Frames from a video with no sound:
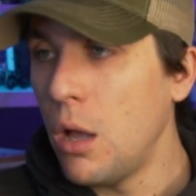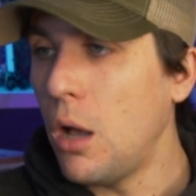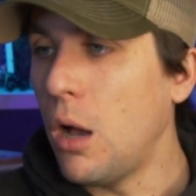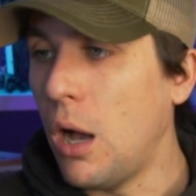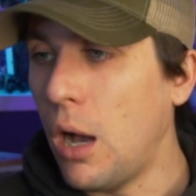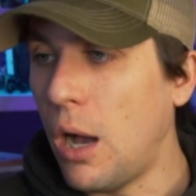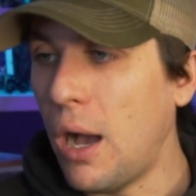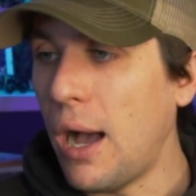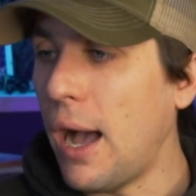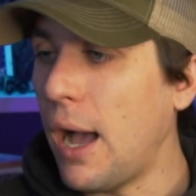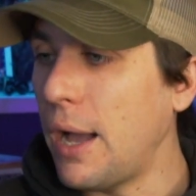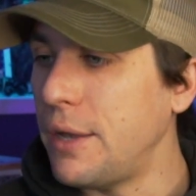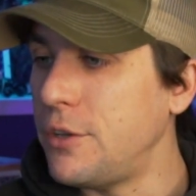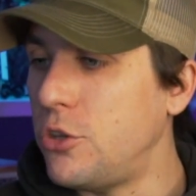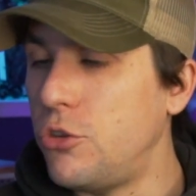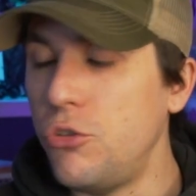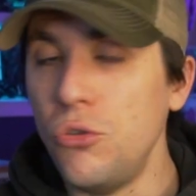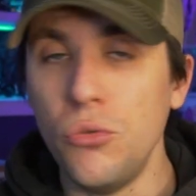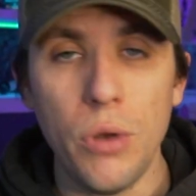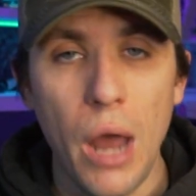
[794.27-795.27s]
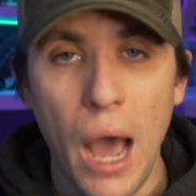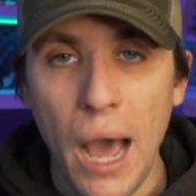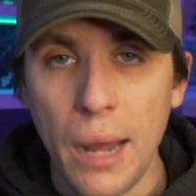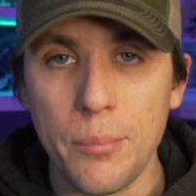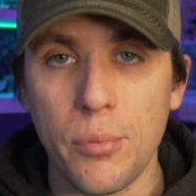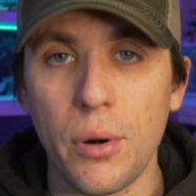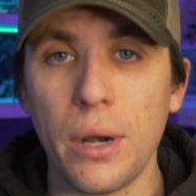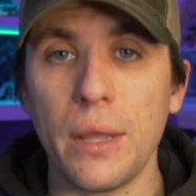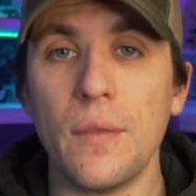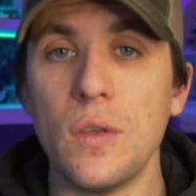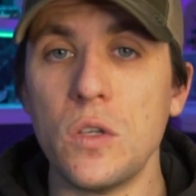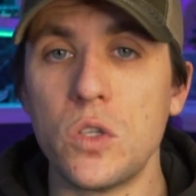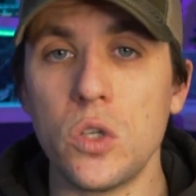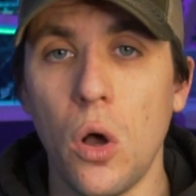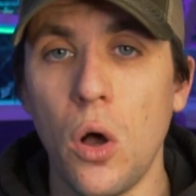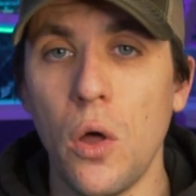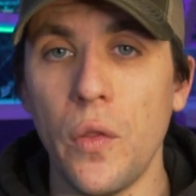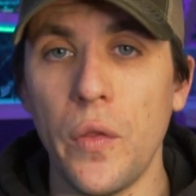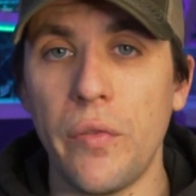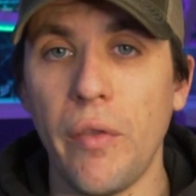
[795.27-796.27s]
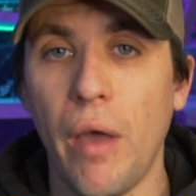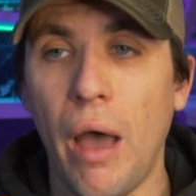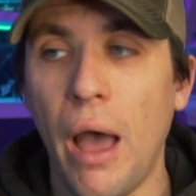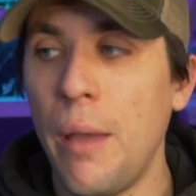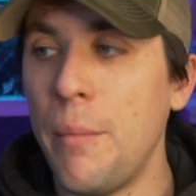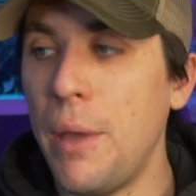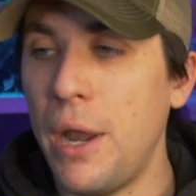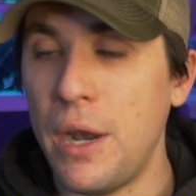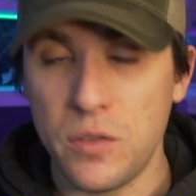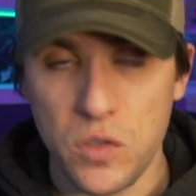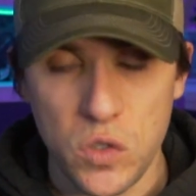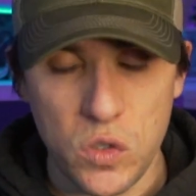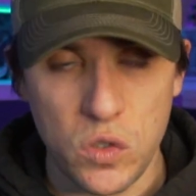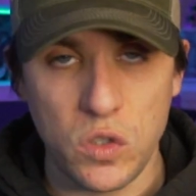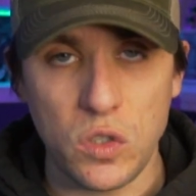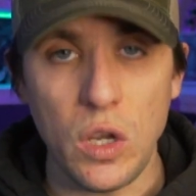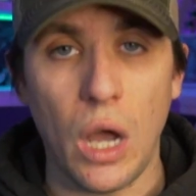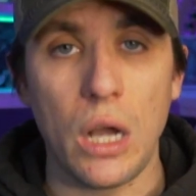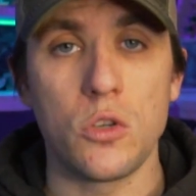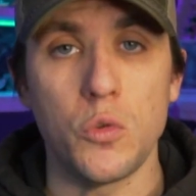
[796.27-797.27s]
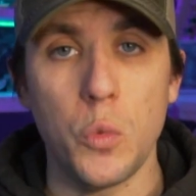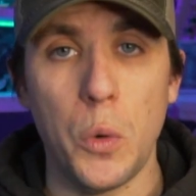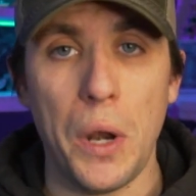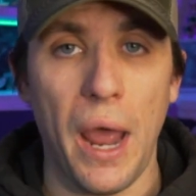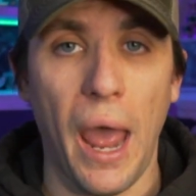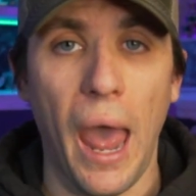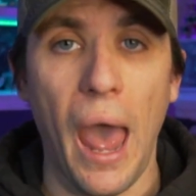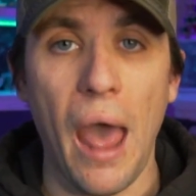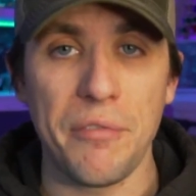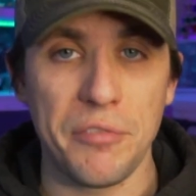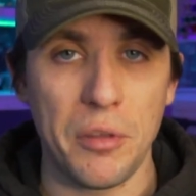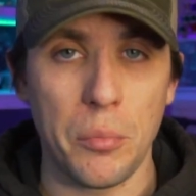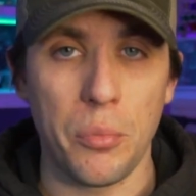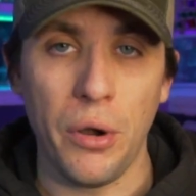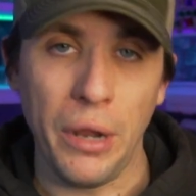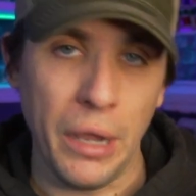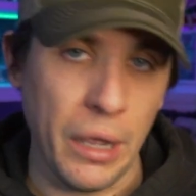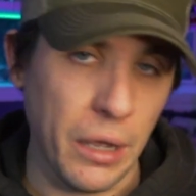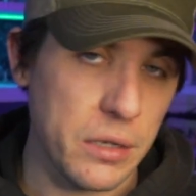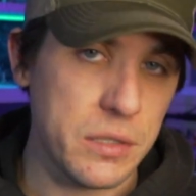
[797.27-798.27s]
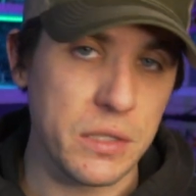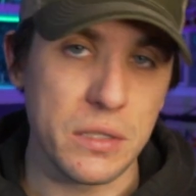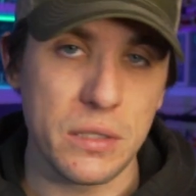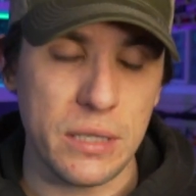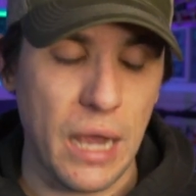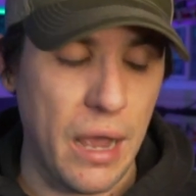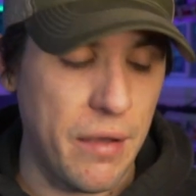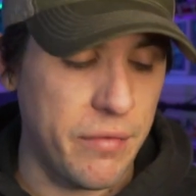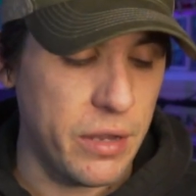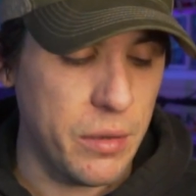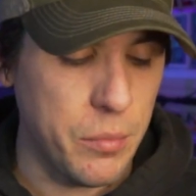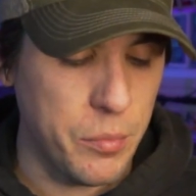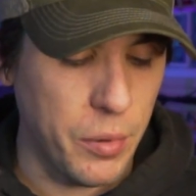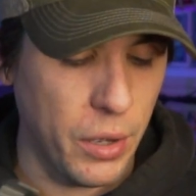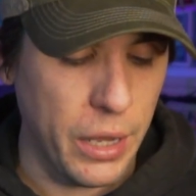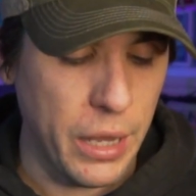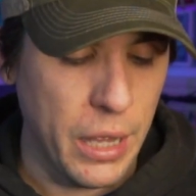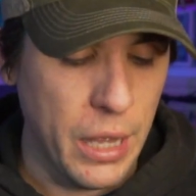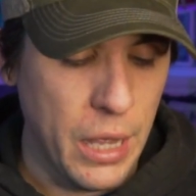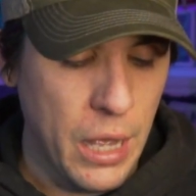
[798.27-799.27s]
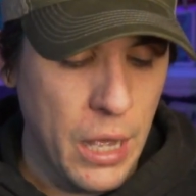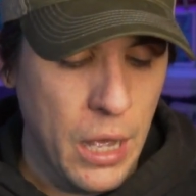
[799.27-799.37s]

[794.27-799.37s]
I do not bring this all the time, and it sucks when I have to bring it because it's heavy, but